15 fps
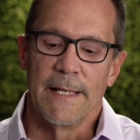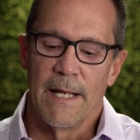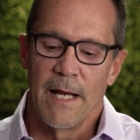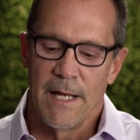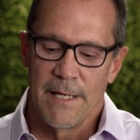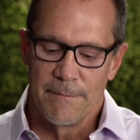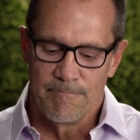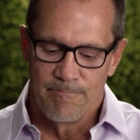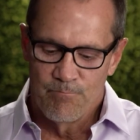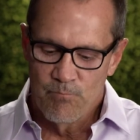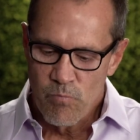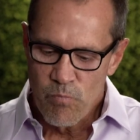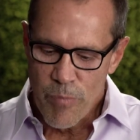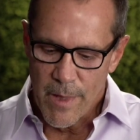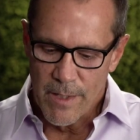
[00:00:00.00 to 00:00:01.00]
And
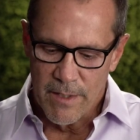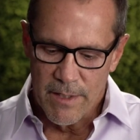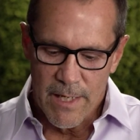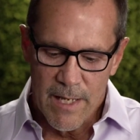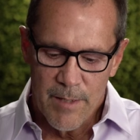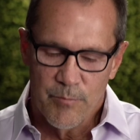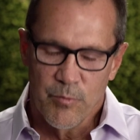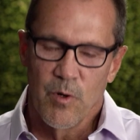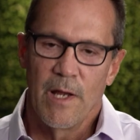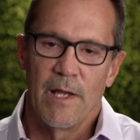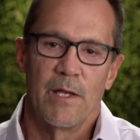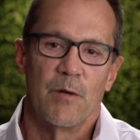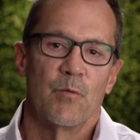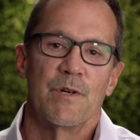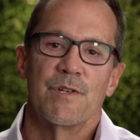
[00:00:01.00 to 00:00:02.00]
I
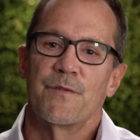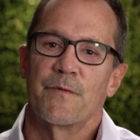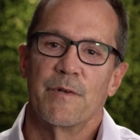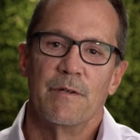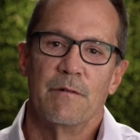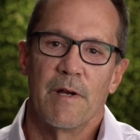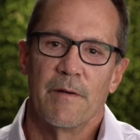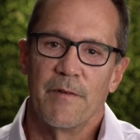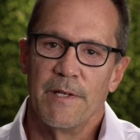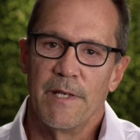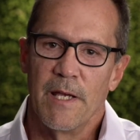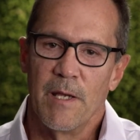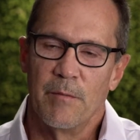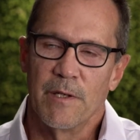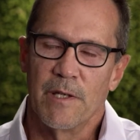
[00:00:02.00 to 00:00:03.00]
pray and wish for you every
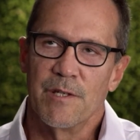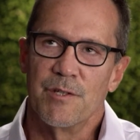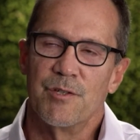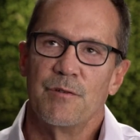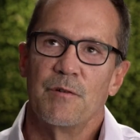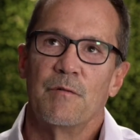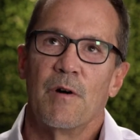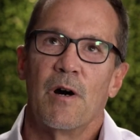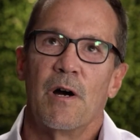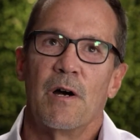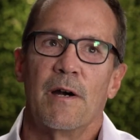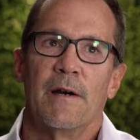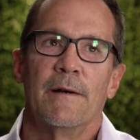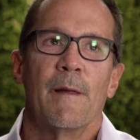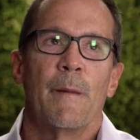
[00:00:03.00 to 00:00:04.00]
day, because you
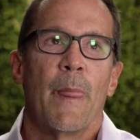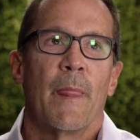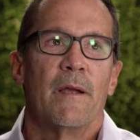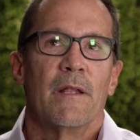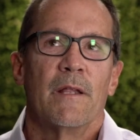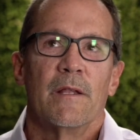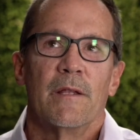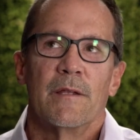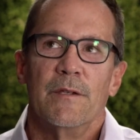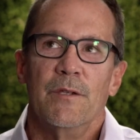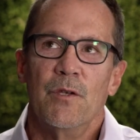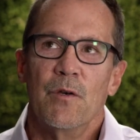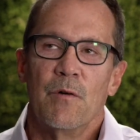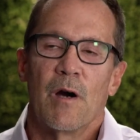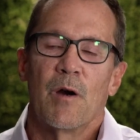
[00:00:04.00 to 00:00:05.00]
are
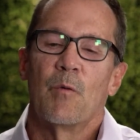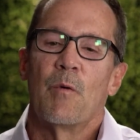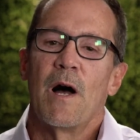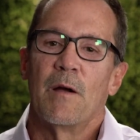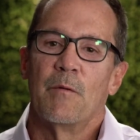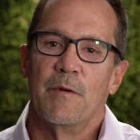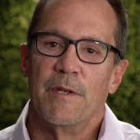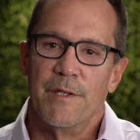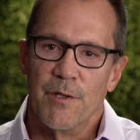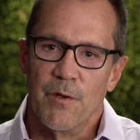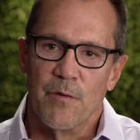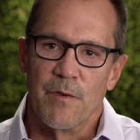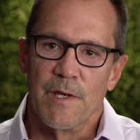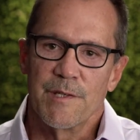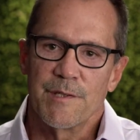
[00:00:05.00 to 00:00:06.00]
why we
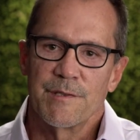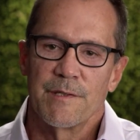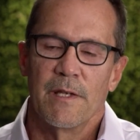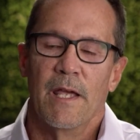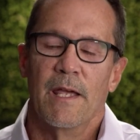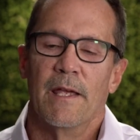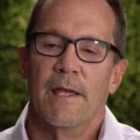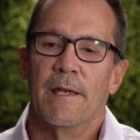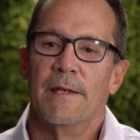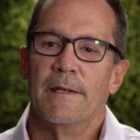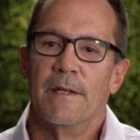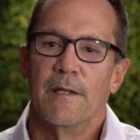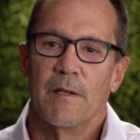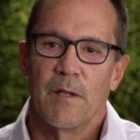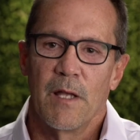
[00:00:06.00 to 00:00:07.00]
do this.
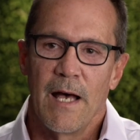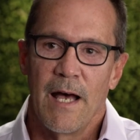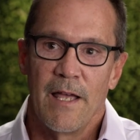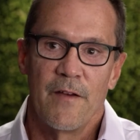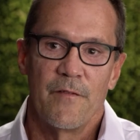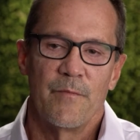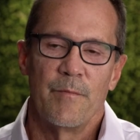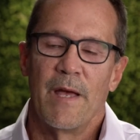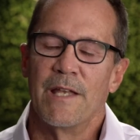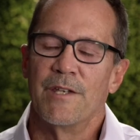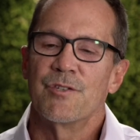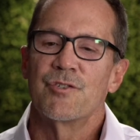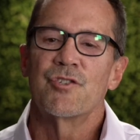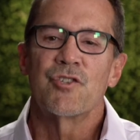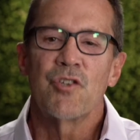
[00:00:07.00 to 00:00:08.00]
And I have
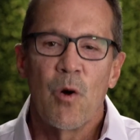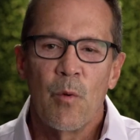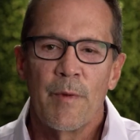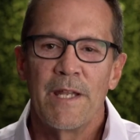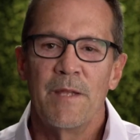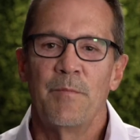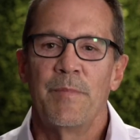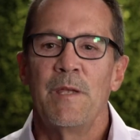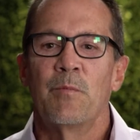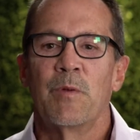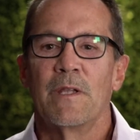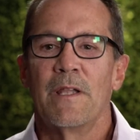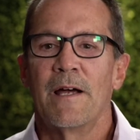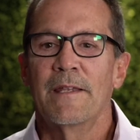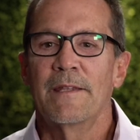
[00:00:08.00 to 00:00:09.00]
met so many
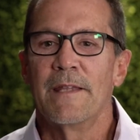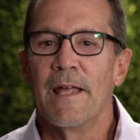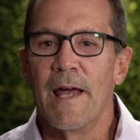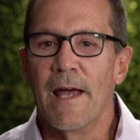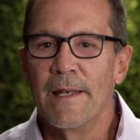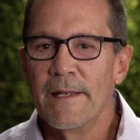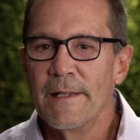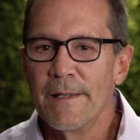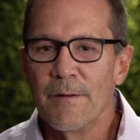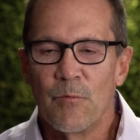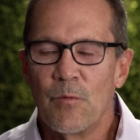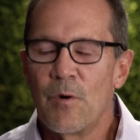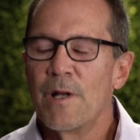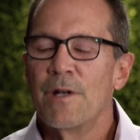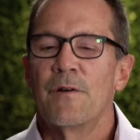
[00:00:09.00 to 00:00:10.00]
people like that,
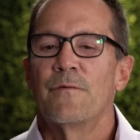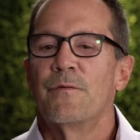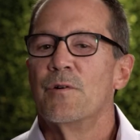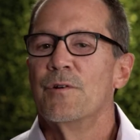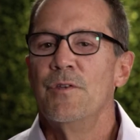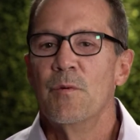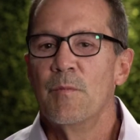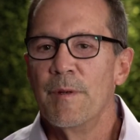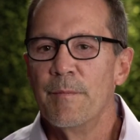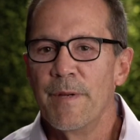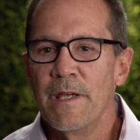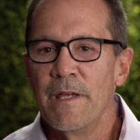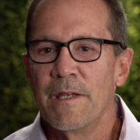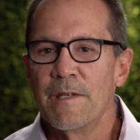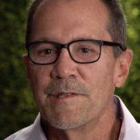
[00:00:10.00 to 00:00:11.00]
wonderful human
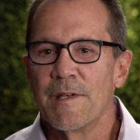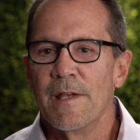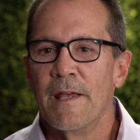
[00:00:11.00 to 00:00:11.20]
beings.